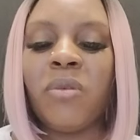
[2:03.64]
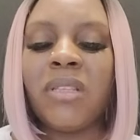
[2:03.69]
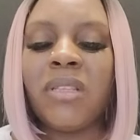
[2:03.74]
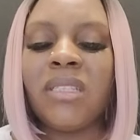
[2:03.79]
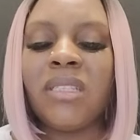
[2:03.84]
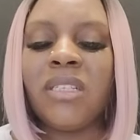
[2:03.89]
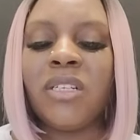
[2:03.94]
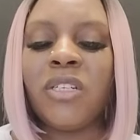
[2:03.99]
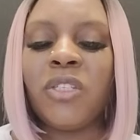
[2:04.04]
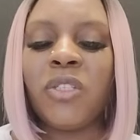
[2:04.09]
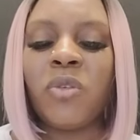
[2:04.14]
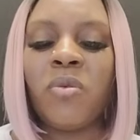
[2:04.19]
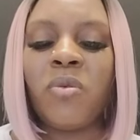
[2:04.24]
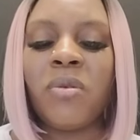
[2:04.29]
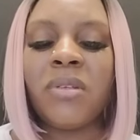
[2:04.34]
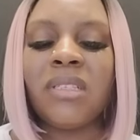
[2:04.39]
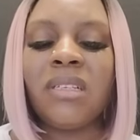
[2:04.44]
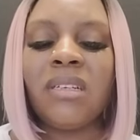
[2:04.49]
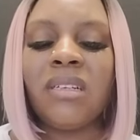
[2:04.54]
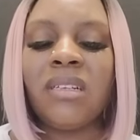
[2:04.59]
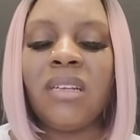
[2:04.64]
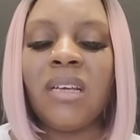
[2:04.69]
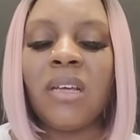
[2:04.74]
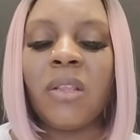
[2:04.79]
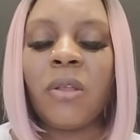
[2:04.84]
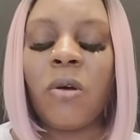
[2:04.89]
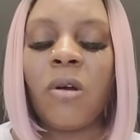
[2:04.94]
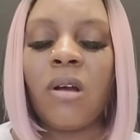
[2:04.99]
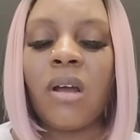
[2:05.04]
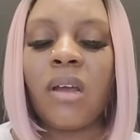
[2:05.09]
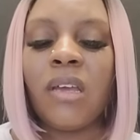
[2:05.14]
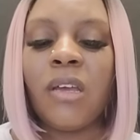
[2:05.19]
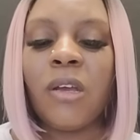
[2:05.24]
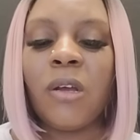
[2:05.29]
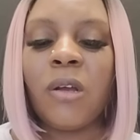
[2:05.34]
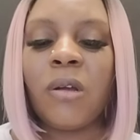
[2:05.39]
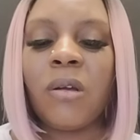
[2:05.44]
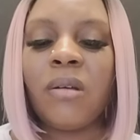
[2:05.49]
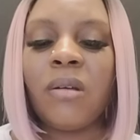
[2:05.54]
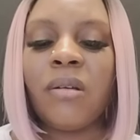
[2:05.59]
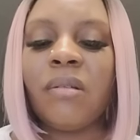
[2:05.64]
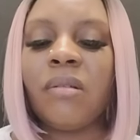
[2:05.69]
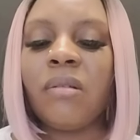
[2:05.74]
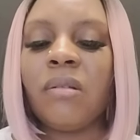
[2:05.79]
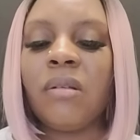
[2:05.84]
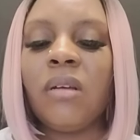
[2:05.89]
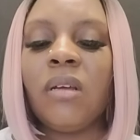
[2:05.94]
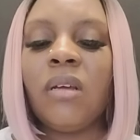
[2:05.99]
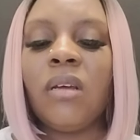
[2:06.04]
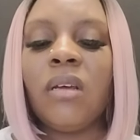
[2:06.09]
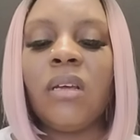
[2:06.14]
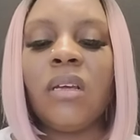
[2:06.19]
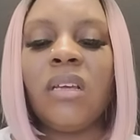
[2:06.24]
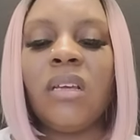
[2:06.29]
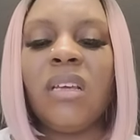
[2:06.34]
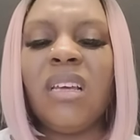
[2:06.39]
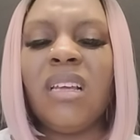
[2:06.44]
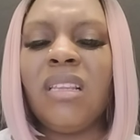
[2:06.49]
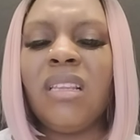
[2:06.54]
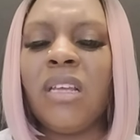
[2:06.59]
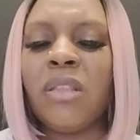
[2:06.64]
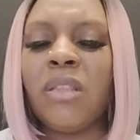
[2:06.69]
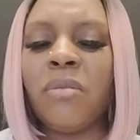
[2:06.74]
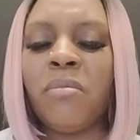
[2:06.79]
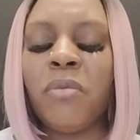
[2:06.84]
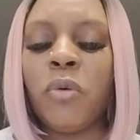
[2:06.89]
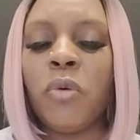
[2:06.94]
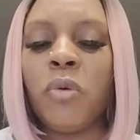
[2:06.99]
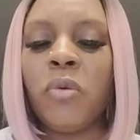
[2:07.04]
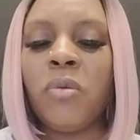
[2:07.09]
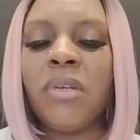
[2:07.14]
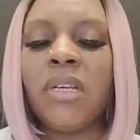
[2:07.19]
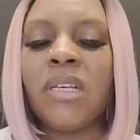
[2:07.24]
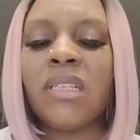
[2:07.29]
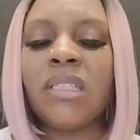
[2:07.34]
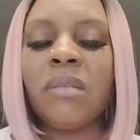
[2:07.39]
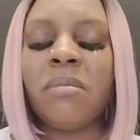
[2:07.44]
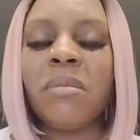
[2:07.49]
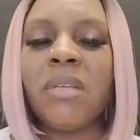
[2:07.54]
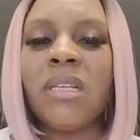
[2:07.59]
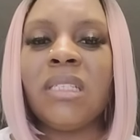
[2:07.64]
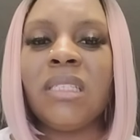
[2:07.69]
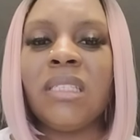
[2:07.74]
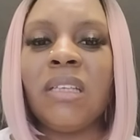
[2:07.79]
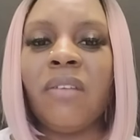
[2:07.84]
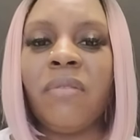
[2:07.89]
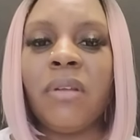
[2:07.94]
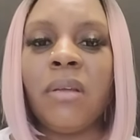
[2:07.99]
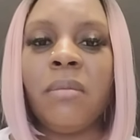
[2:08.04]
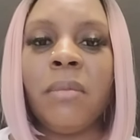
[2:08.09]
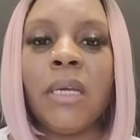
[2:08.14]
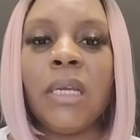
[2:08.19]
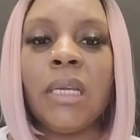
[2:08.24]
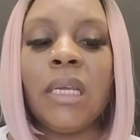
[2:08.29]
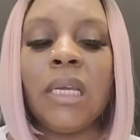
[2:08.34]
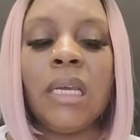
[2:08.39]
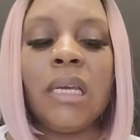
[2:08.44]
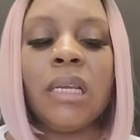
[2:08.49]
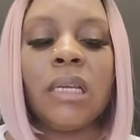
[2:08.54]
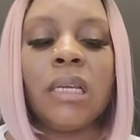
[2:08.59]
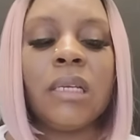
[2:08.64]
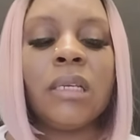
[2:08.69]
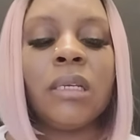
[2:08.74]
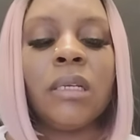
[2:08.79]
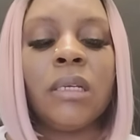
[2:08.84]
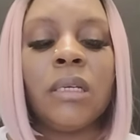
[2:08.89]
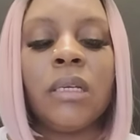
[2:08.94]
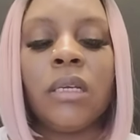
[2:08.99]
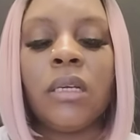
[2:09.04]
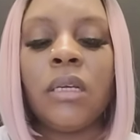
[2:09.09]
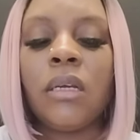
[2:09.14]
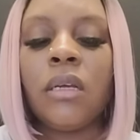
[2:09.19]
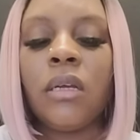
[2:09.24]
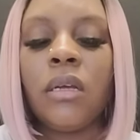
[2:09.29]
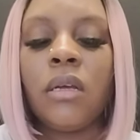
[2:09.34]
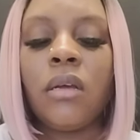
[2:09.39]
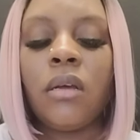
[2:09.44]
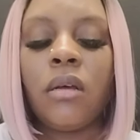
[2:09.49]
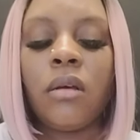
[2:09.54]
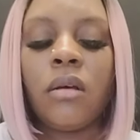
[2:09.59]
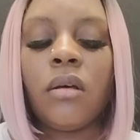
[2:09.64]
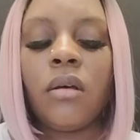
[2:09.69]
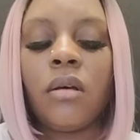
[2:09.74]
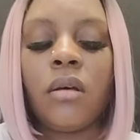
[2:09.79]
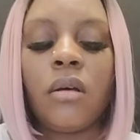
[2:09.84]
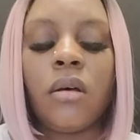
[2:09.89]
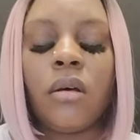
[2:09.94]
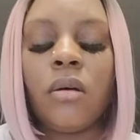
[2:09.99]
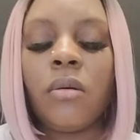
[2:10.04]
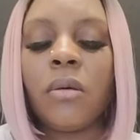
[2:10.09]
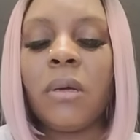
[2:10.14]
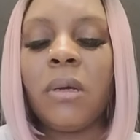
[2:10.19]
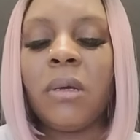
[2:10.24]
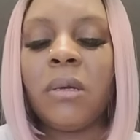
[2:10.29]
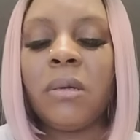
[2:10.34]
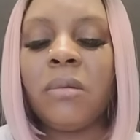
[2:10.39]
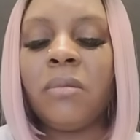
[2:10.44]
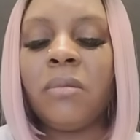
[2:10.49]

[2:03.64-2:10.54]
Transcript: the Ten of Swords and the Death card here, and then the Moon. Yeah, something is definitely being hidden. Okay,